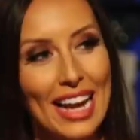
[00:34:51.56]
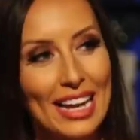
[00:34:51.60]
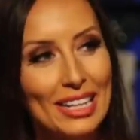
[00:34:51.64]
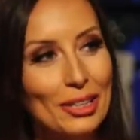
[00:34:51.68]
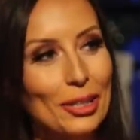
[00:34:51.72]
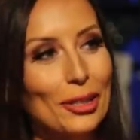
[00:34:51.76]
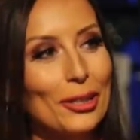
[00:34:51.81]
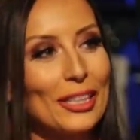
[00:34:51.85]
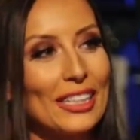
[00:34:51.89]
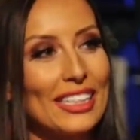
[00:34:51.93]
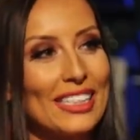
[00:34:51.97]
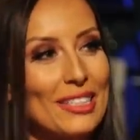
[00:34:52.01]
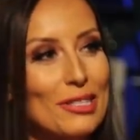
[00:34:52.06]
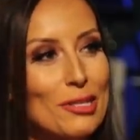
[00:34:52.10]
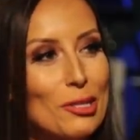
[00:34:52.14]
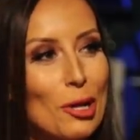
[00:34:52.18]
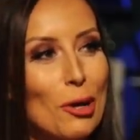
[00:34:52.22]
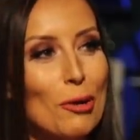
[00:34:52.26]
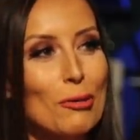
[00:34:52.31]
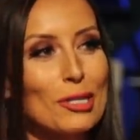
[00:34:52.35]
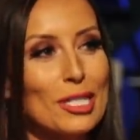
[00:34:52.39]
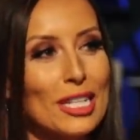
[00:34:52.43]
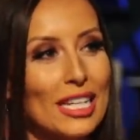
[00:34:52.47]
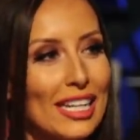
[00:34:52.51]
I couldn't.
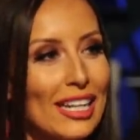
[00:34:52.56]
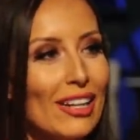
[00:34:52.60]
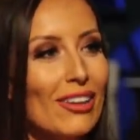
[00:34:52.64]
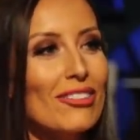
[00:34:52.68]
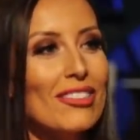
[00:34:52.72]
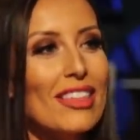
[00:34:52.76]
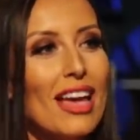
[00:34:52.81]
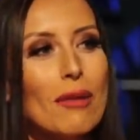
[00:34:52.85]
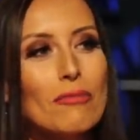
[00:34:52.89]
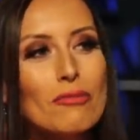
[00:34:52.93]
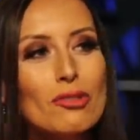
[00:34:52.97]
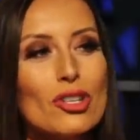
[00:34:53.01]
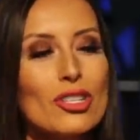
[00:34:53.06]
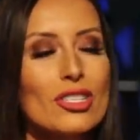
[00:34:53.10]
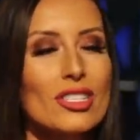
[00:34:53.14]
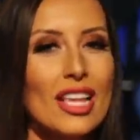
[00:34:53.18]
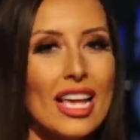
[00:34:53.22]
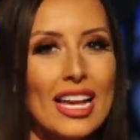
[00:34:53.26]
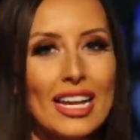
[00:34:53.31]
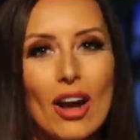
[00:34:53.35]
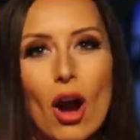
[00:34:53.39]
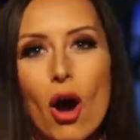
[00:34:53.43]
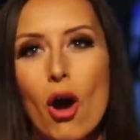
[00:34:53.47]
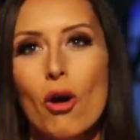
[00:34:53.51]
So to hear them just
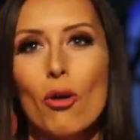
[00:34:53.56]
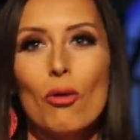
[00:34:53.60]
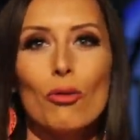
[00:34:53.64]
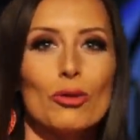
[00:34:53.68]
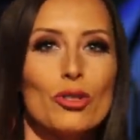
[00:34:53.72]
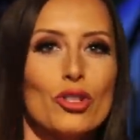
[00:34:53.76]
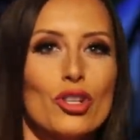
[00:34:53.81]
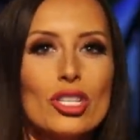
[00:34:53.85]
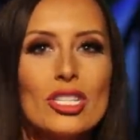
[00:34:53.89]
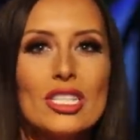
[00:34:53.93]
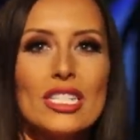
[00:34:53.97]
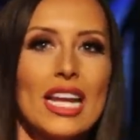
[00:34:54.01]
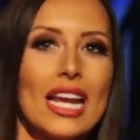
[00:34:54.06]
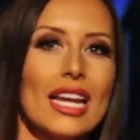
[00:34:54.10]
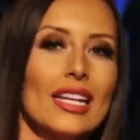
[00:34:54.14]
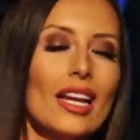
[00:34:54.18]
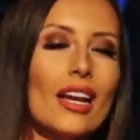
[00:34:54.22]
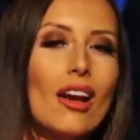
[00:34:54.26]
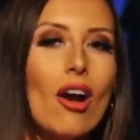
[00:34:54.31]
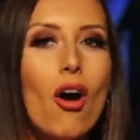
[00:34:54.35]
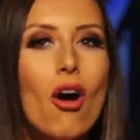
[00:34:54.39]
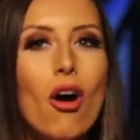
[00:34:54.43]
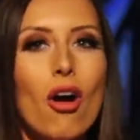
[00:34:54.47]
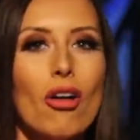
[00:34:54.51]
like, oh, just
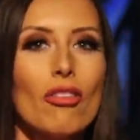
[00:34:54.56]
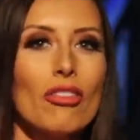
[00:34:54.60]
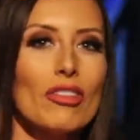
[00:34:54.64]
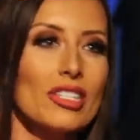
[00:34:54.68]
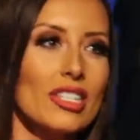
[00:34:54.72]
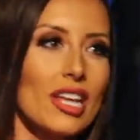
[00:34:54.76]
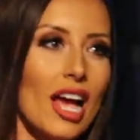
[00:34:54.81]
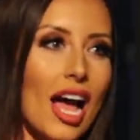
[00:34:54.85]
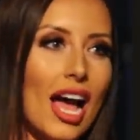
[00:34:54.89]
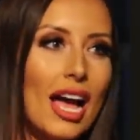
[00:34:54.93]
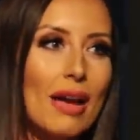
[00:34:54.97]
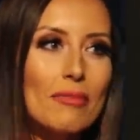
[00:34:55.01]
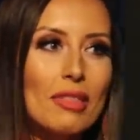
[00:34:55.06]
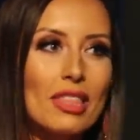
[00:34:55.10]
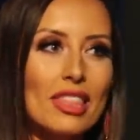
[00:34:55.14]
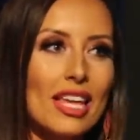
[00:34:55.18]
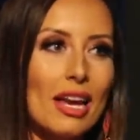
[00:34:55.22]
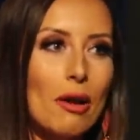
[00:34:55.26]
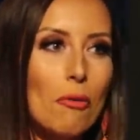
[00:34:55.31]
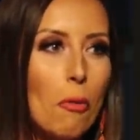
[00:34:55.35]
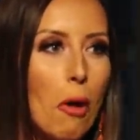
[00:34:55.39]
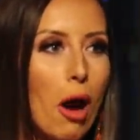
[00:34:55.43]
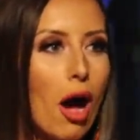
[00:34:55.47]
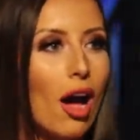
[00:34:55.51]
taking all the time that
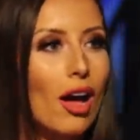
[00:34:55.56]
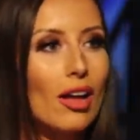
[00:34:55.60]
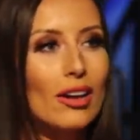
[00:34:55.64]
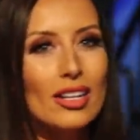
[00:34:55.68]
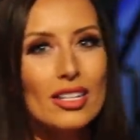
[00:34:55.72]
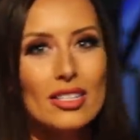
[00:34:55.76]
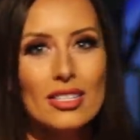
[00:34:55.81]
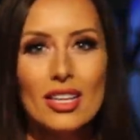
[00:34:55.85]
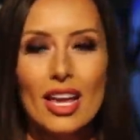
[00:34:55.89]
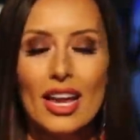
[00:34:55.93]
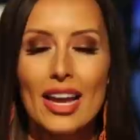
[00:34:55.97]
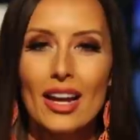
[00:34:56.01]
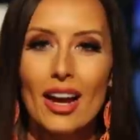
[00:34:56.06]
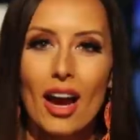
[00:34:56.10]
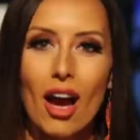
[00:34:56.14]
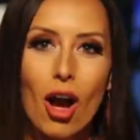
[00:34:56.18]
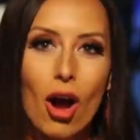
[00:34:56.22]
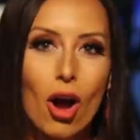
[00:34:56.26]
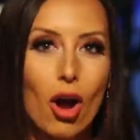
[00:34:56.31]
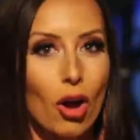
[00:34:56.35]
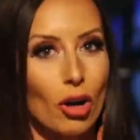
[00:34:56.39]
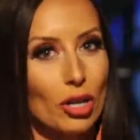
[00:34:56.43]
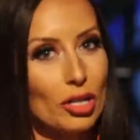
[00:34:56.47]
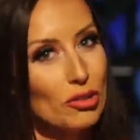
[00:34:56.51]
they want, it's like,
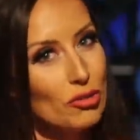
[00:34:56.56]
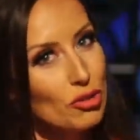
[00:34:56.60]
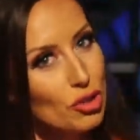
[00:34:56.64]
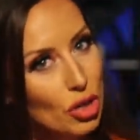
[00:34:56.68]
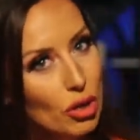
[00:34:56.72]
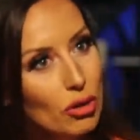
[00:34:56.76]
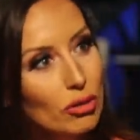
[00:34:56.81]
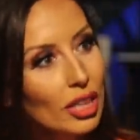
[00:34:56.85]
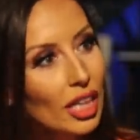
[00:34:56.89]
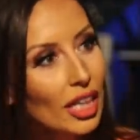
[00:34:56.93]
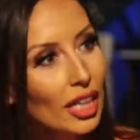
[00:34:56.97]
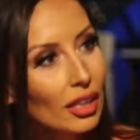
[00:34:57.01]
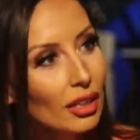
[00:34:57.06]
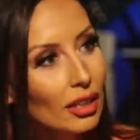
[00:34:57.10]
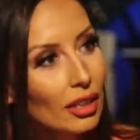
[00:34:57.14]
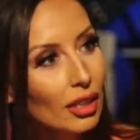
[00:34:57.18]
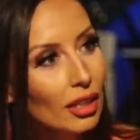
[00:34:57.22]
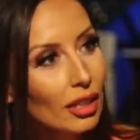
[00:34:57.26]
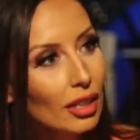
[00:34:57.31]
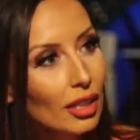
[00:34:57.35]
are you joking?